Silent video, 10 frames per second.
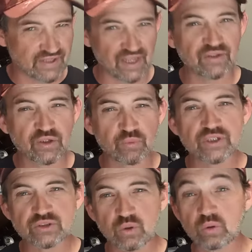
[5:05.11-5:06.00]
10
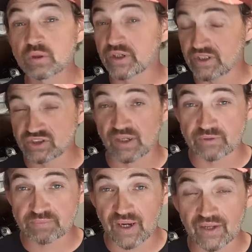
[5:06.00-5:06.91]
degrees cooler in
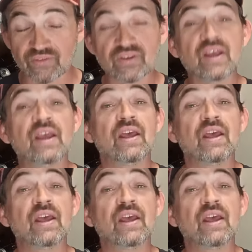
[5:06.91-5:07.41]
some spots